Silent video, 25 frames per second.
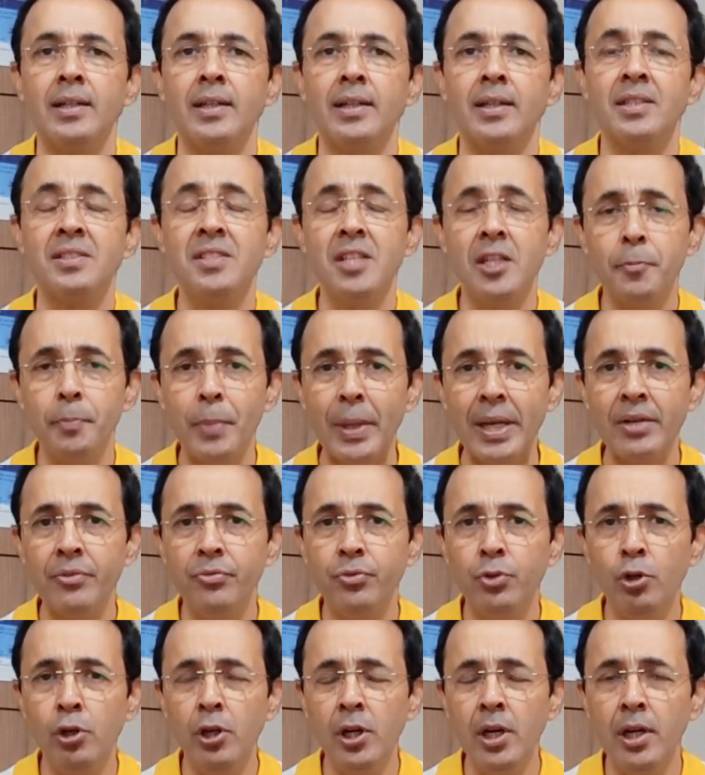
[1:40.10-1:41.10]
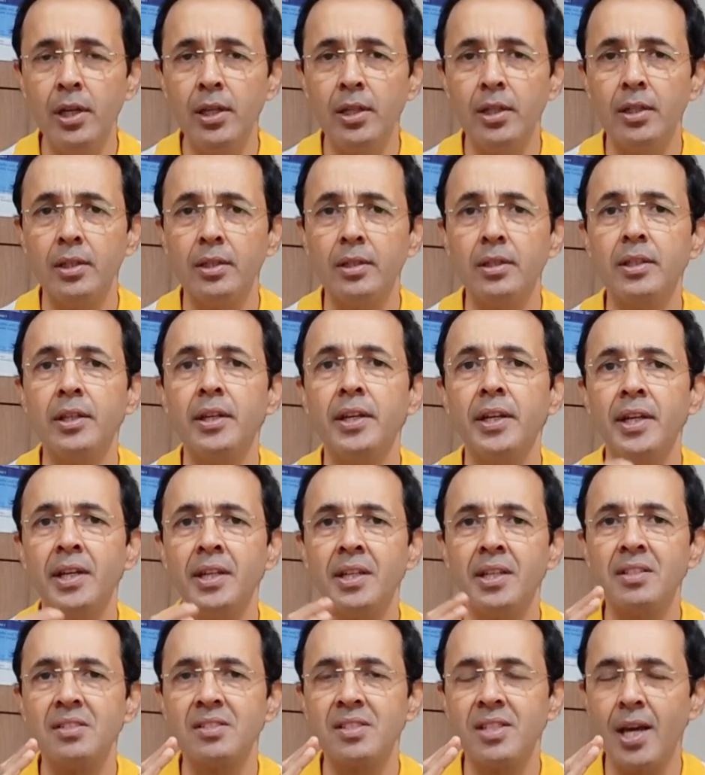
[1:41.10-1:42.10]
Is it painful?
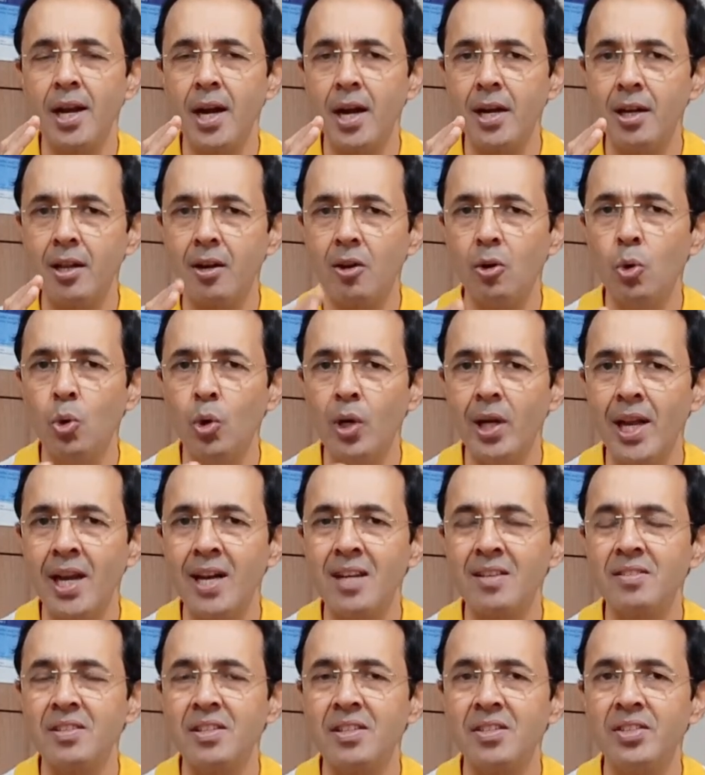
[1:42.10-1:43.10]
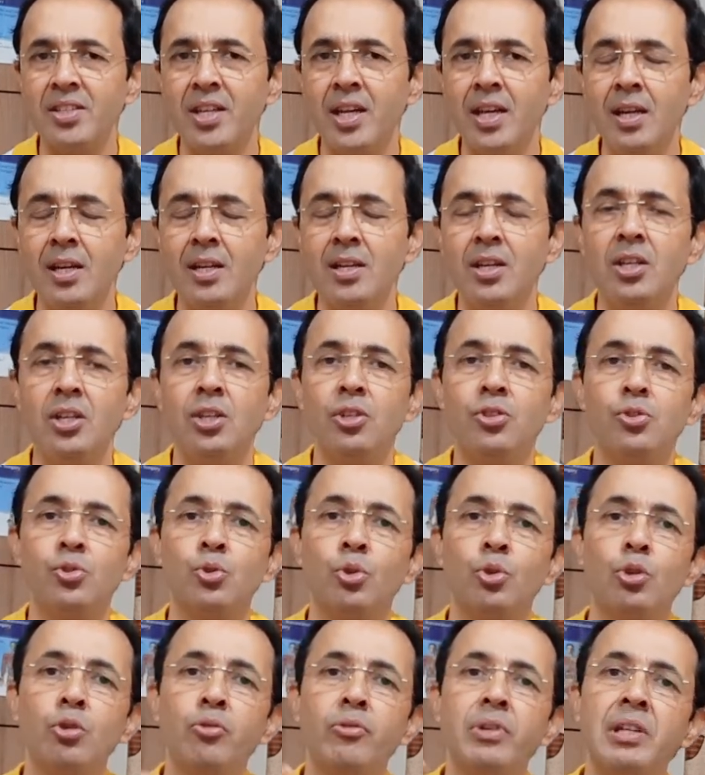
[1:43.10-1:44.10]
It is done under local anesthesia.
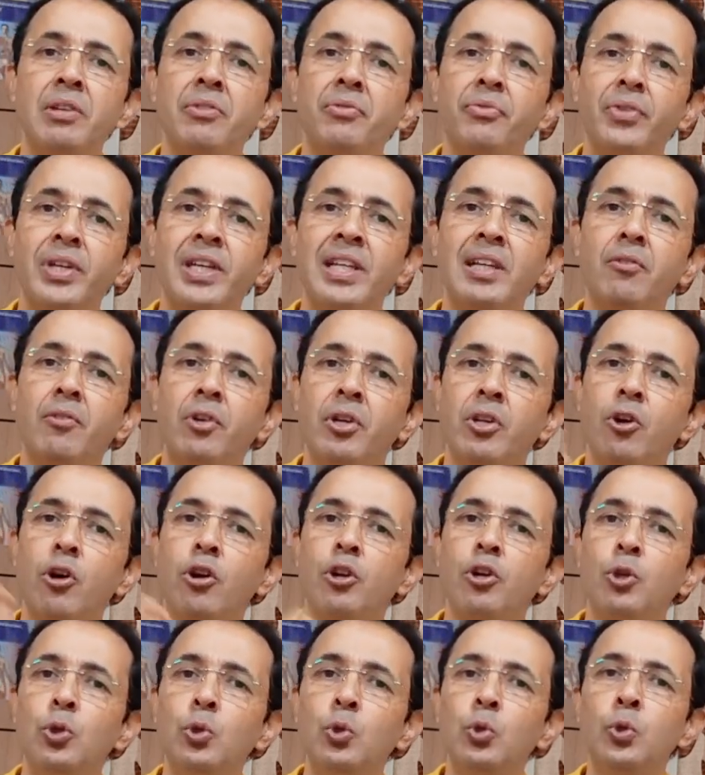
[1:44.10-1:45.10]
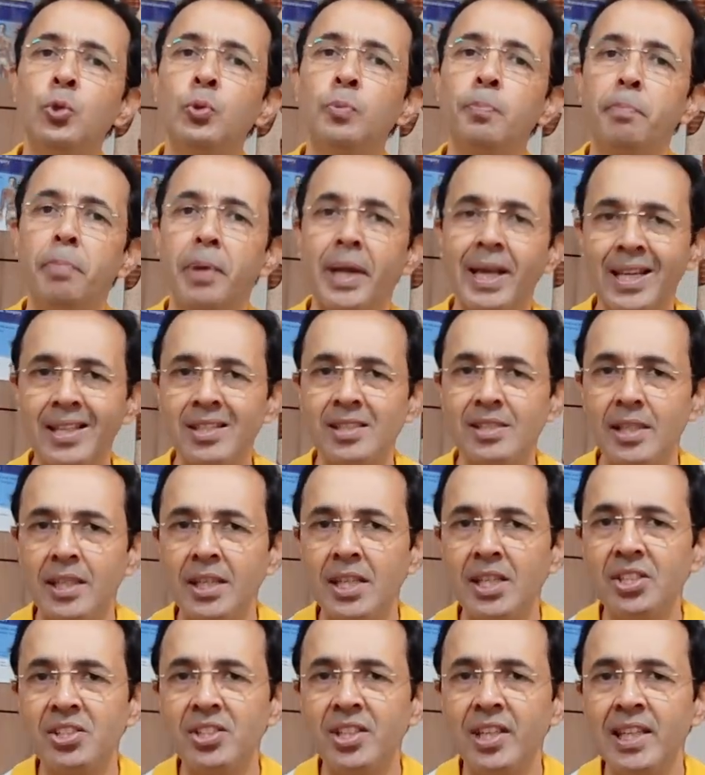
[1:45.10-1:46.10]
So you will feel one or two pricks
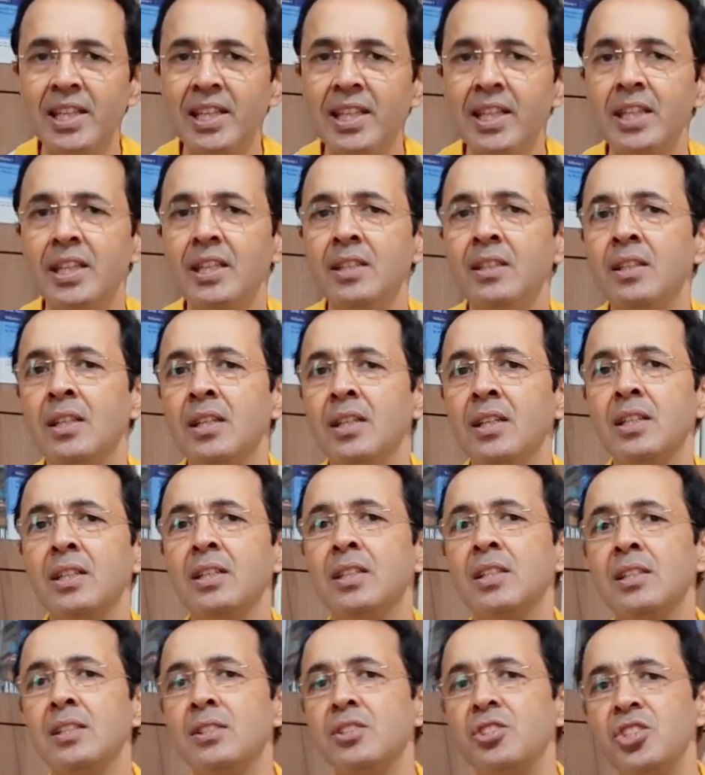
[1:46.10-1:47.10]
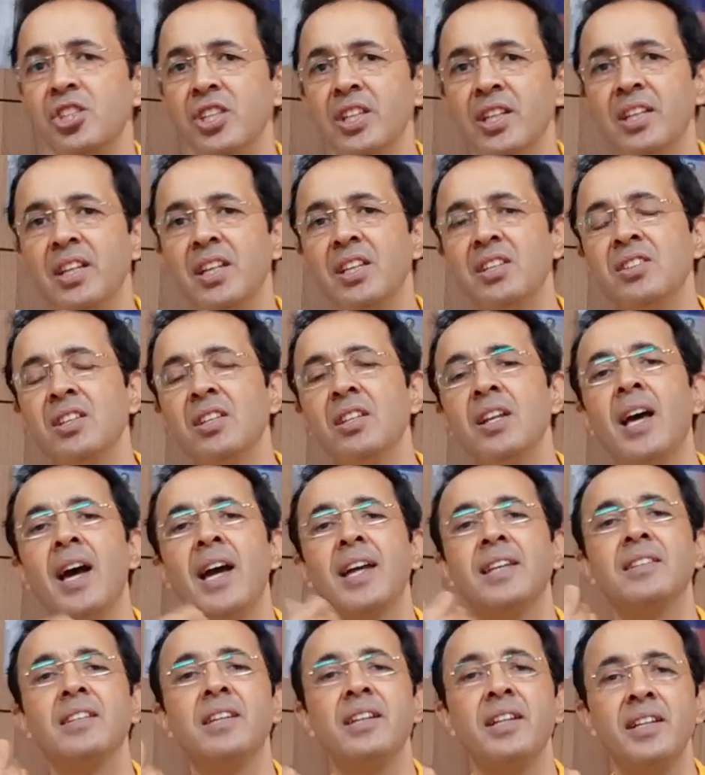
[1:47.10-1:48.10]
initially in the cheek region,
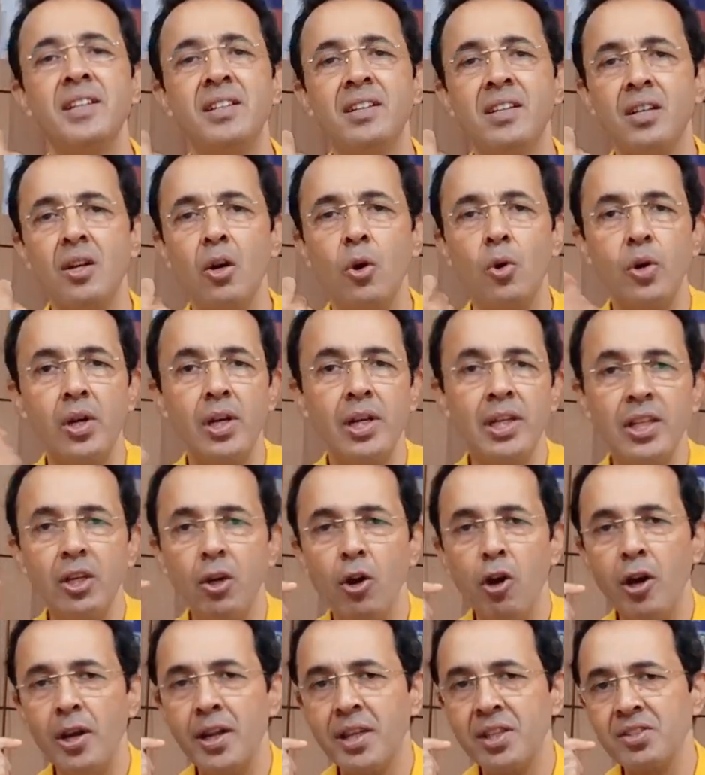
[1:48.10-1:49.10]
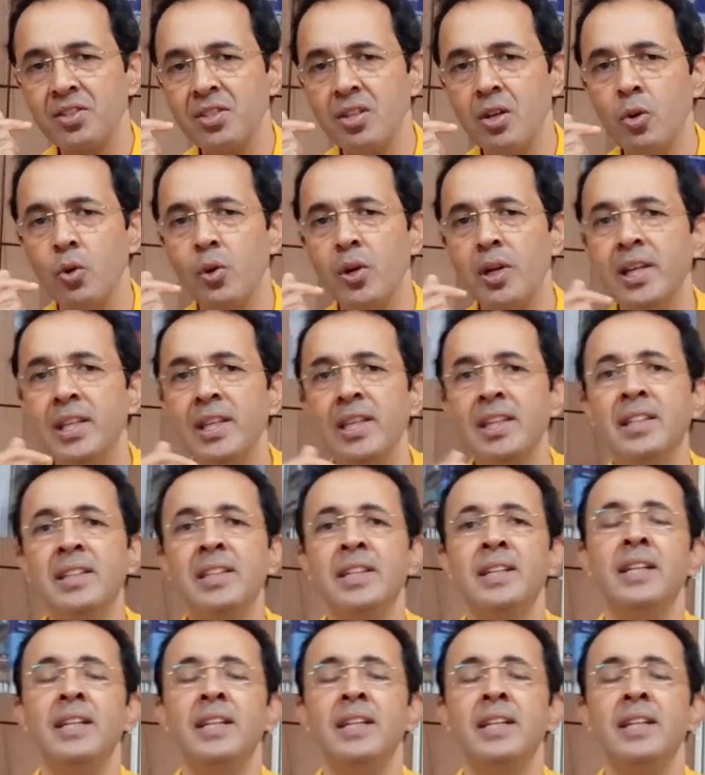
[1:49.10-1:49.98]
either intraorally or extraorally.